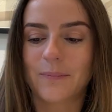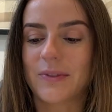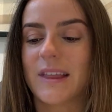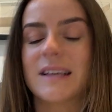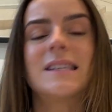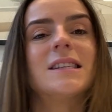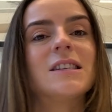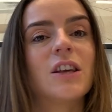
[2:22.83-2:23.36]

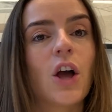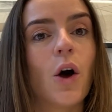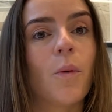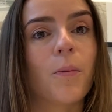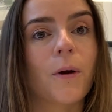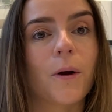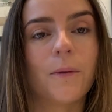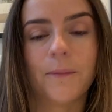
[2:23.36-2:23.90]
This is a cold
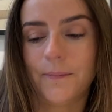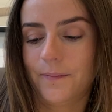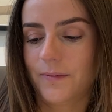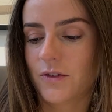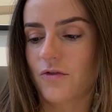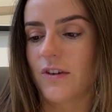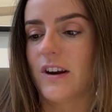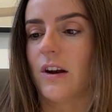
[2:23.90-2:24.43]
brew.
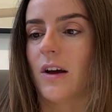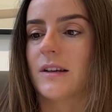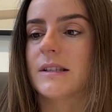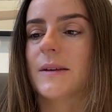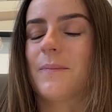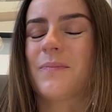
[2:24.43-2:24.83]
It's really nice.